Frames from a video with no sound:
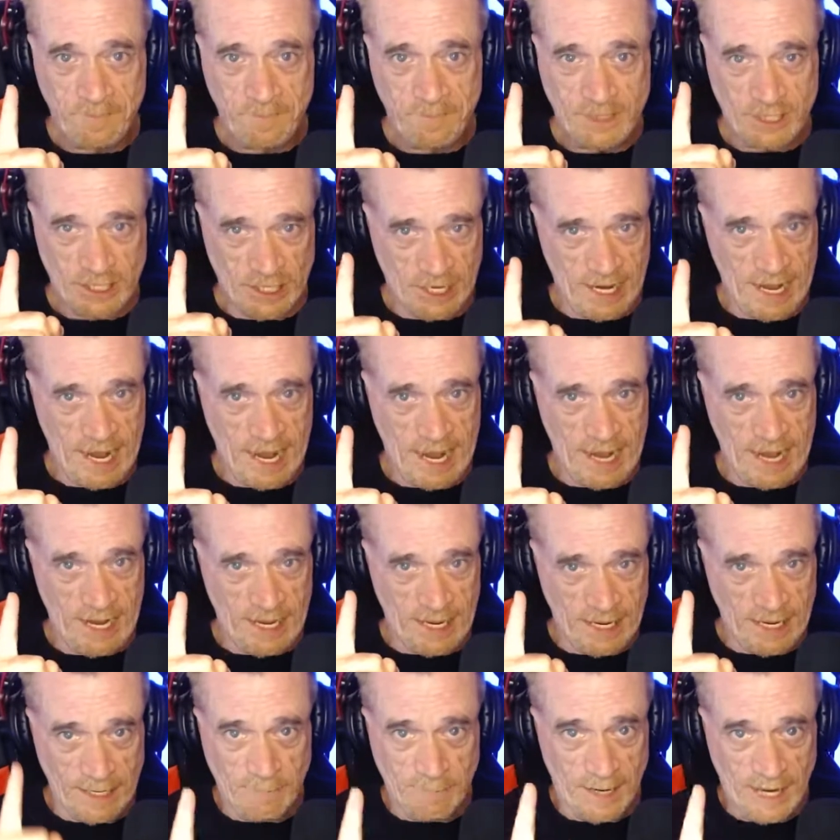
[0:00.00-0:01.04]
today
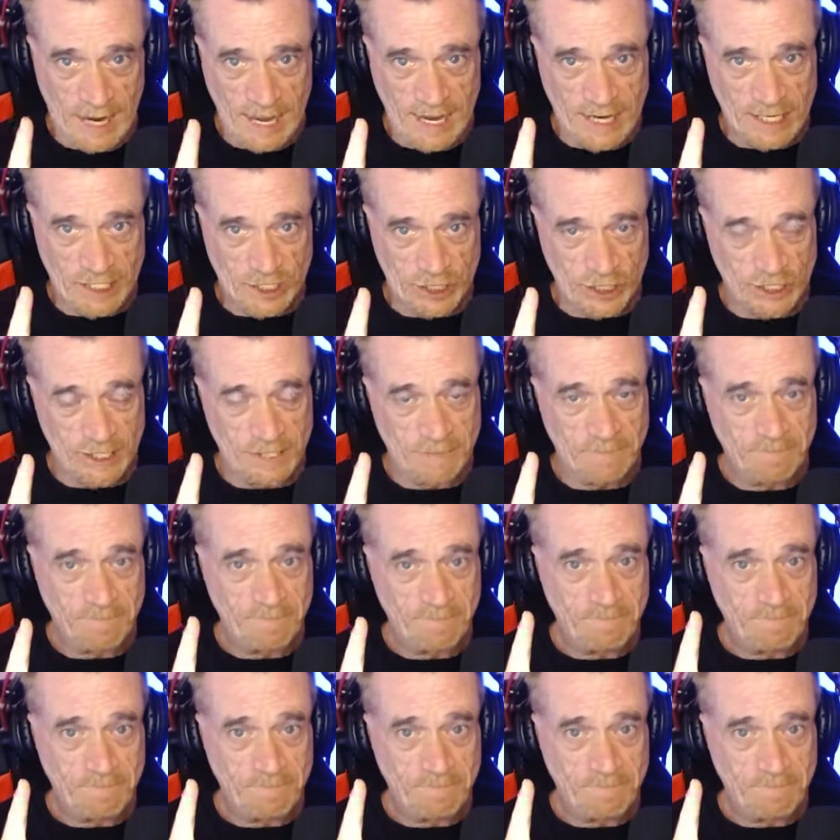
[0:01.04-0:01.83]
in Malaysia